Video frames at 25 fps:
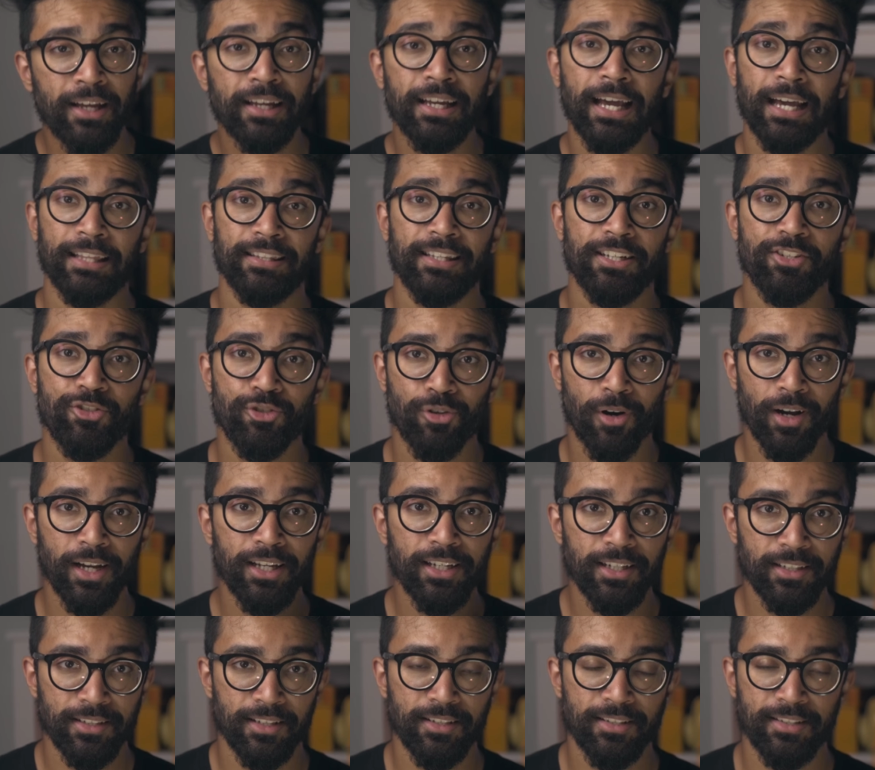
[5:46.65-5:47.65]
and then try and
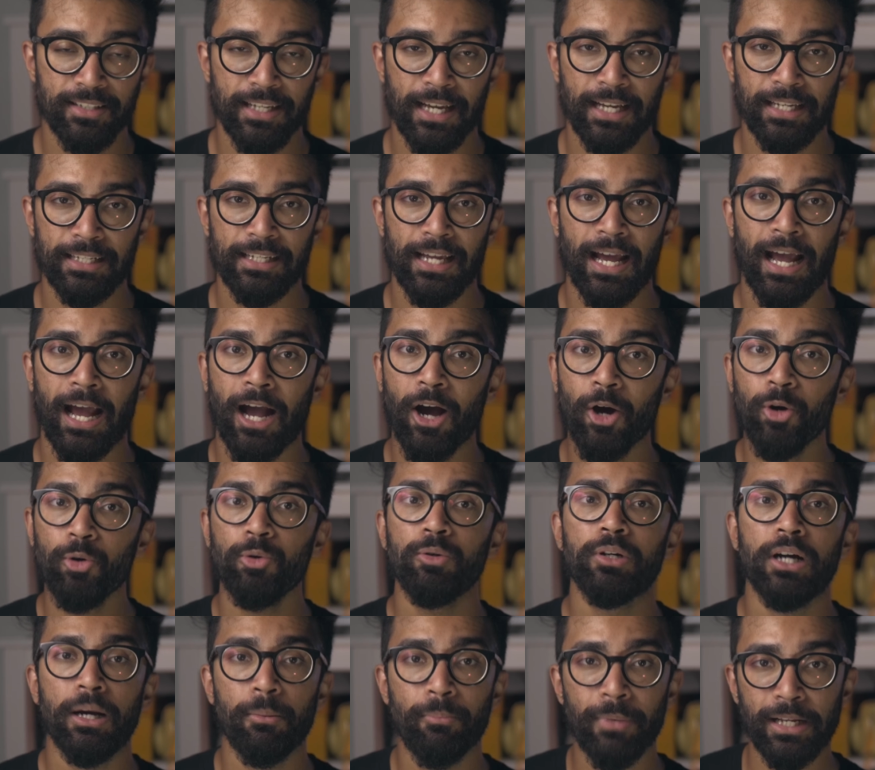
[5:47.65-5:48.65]
understand
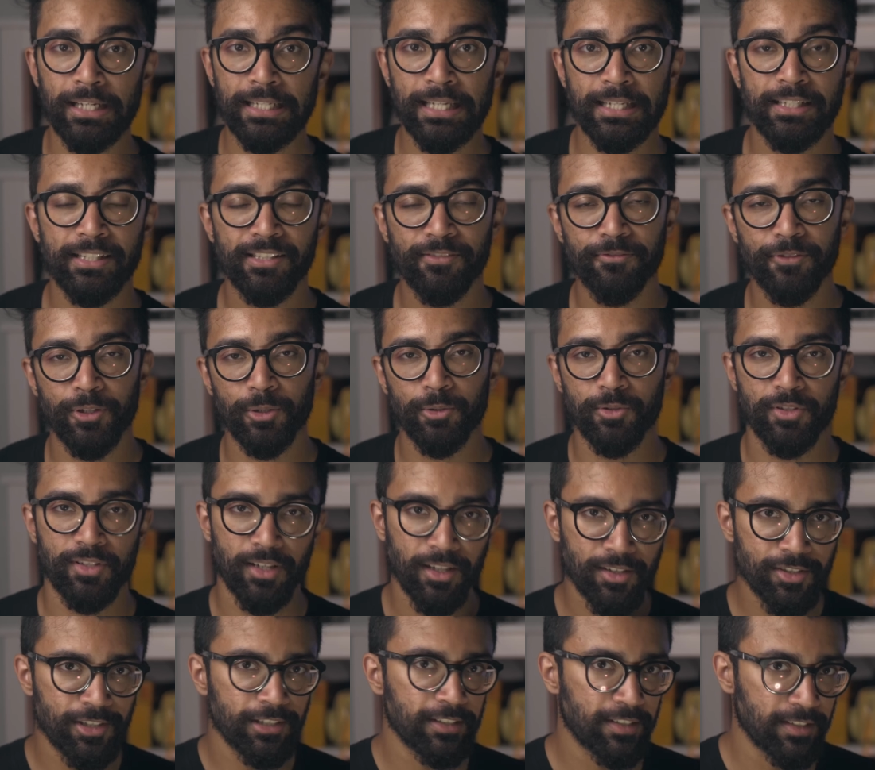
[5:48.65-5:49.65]
how a magnetic field
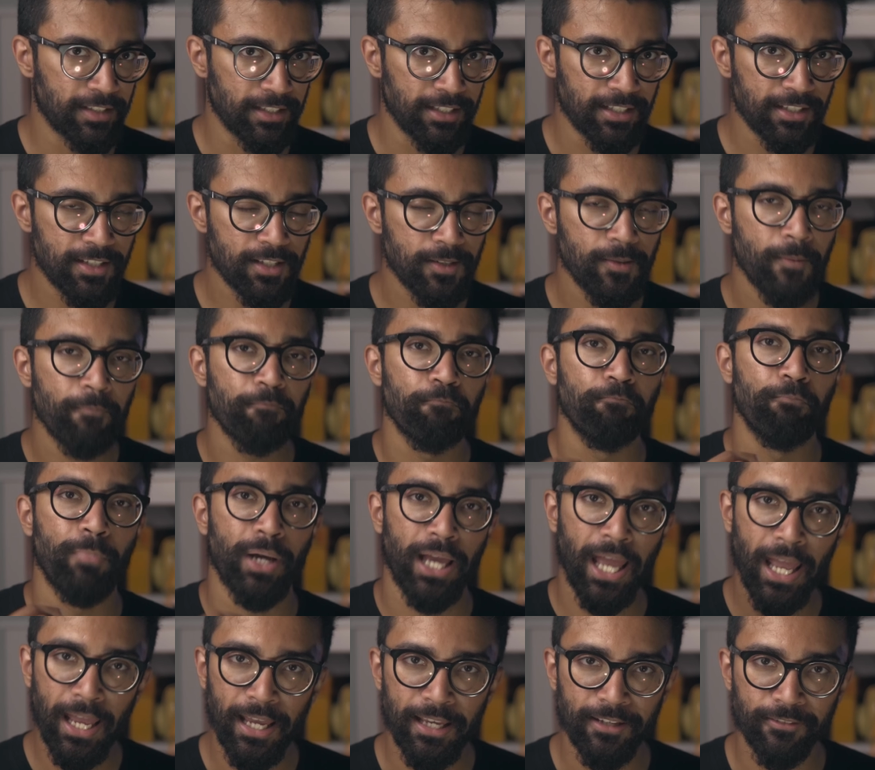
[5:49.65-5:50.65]
such as this
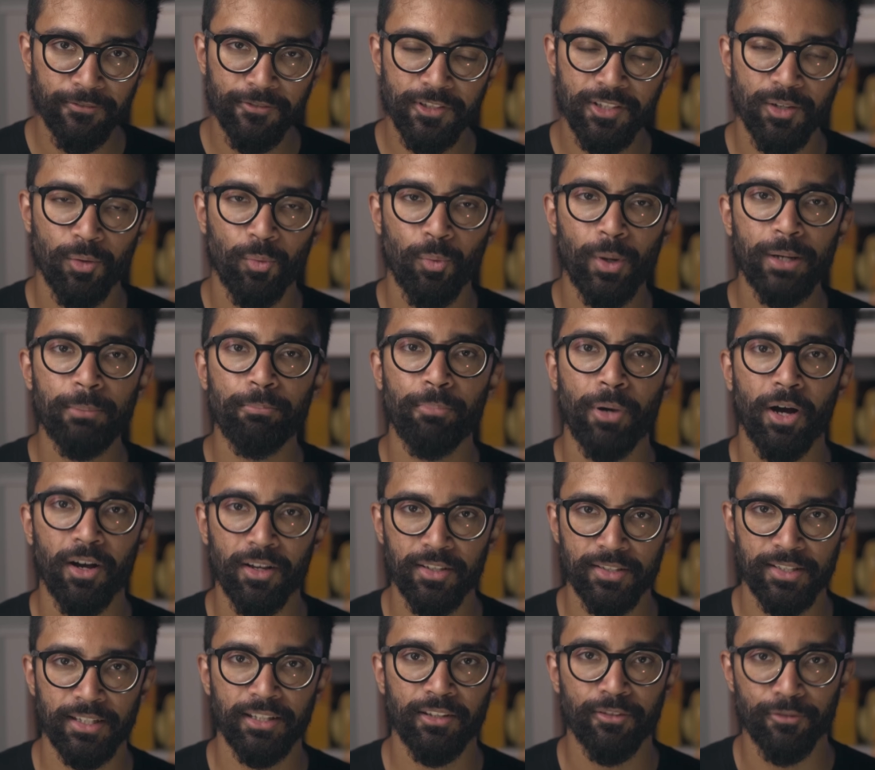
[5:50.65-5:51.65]
behaves when
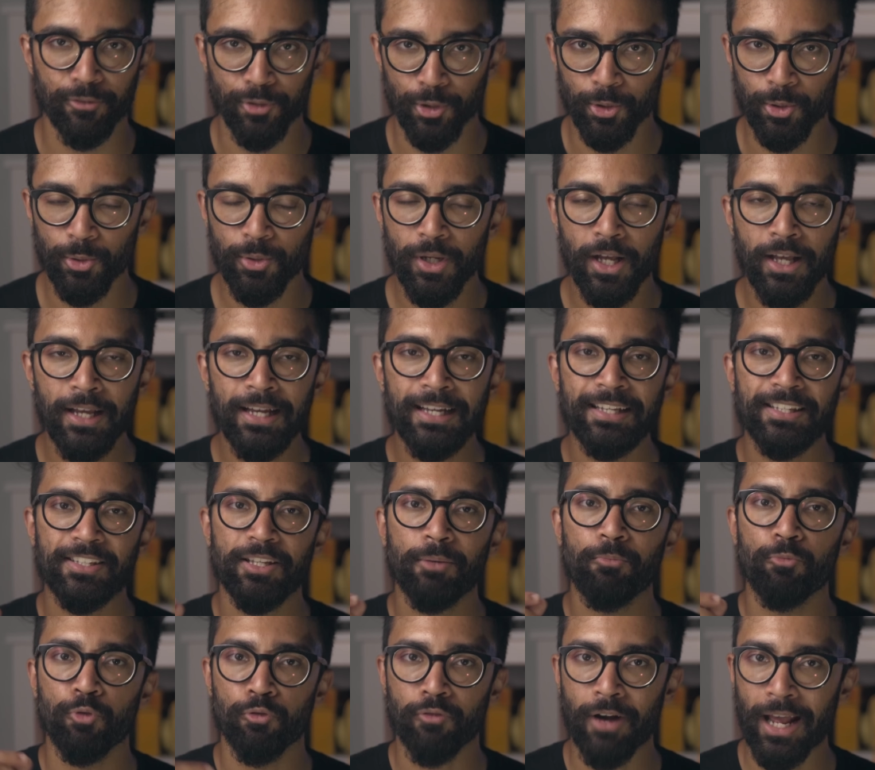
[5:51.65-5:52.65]
passing through
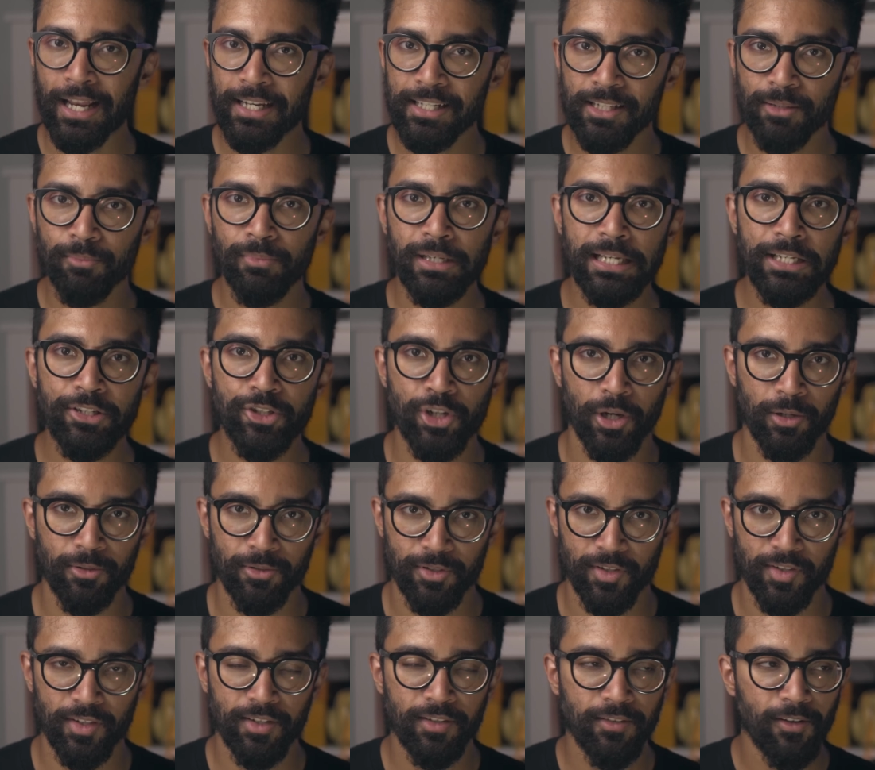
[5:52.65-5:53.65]
some randomly
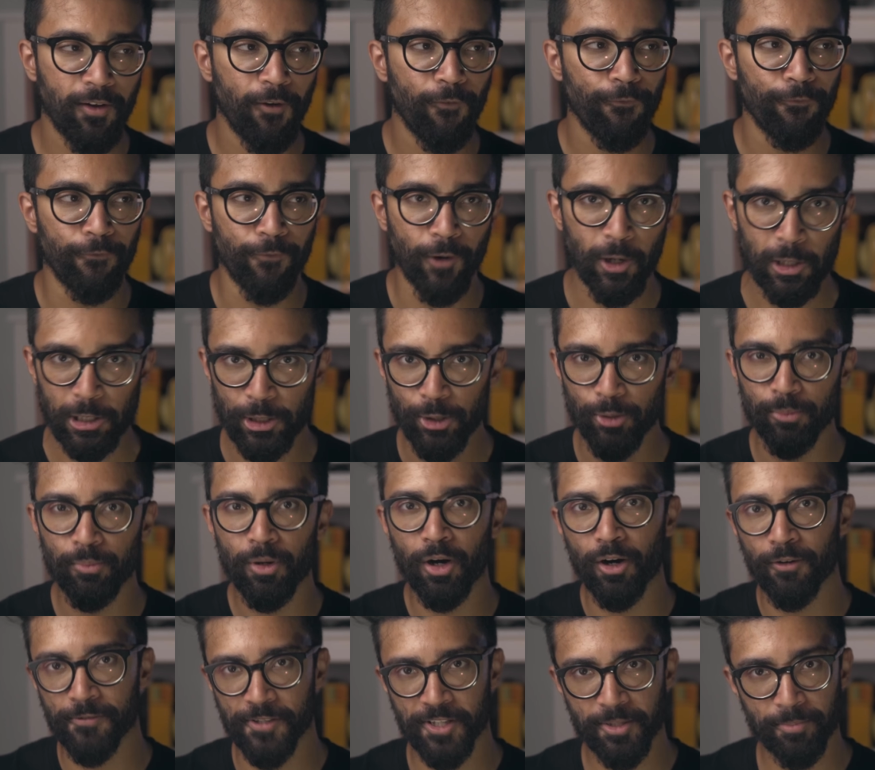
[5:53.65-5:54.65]
chosen volume
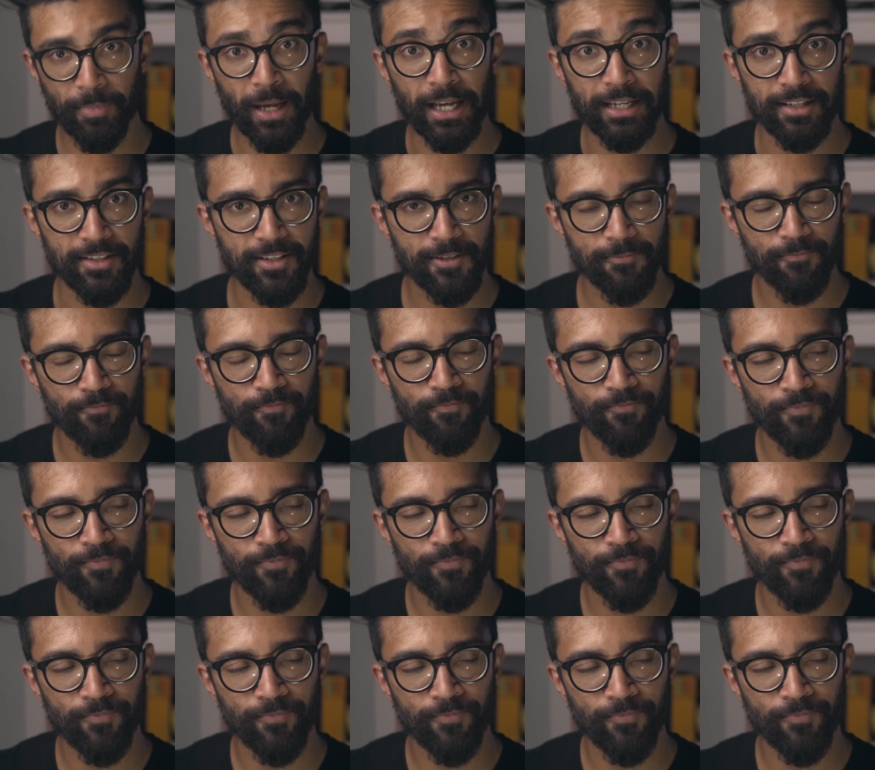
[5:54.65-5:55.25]
of space.